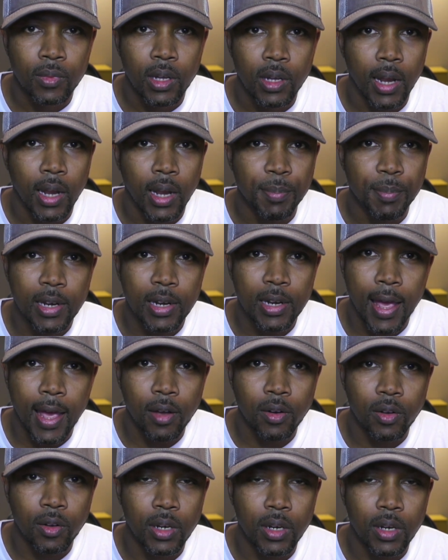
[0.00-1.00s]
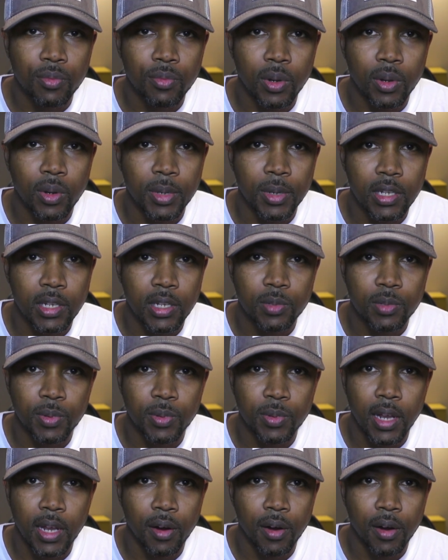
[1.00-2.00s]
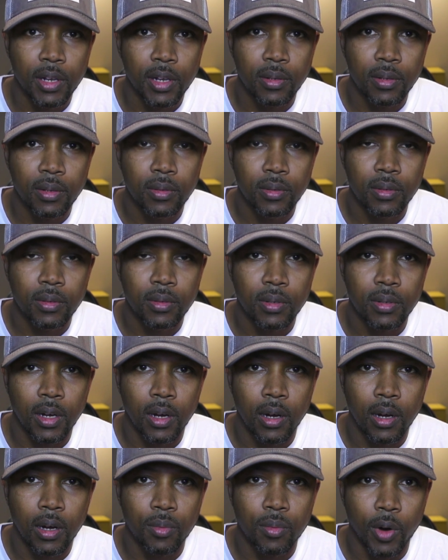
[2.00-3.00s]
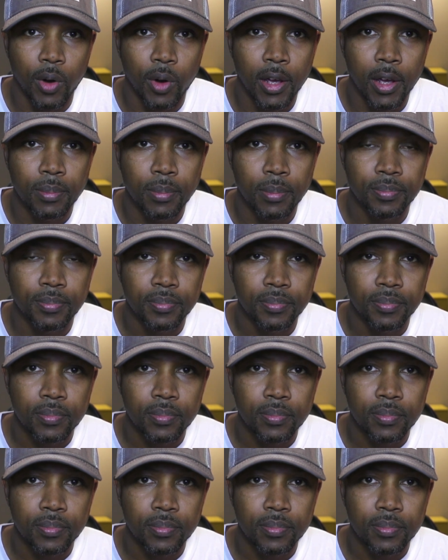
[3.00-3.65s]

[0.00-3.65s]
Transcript: clamping down on them from a disciplinary realm.